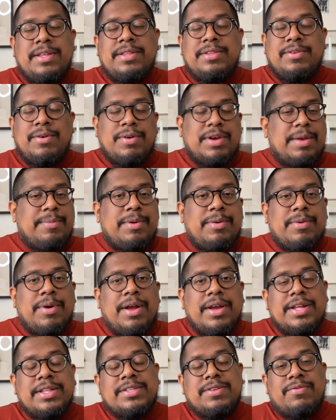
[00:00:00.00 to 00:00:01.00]
Don't get me
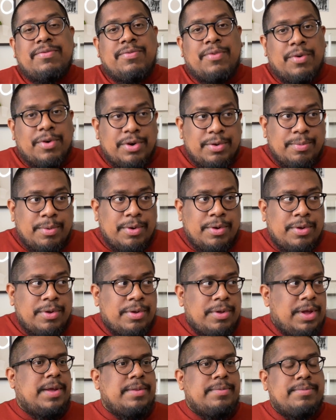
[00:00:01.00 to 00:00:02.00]
wrong, it's
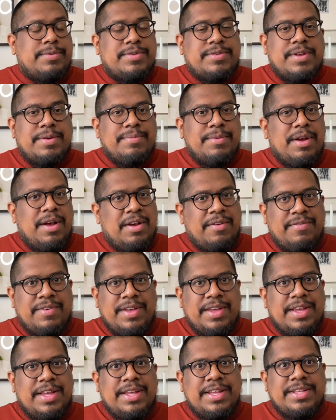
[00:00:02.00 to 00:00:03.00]
affordable and some of
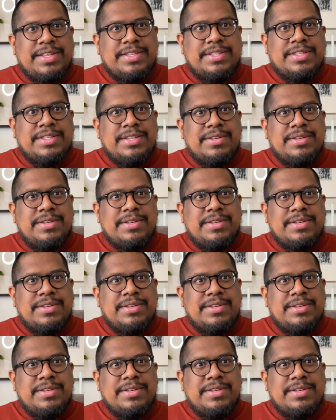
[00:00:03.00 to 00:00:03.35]
it is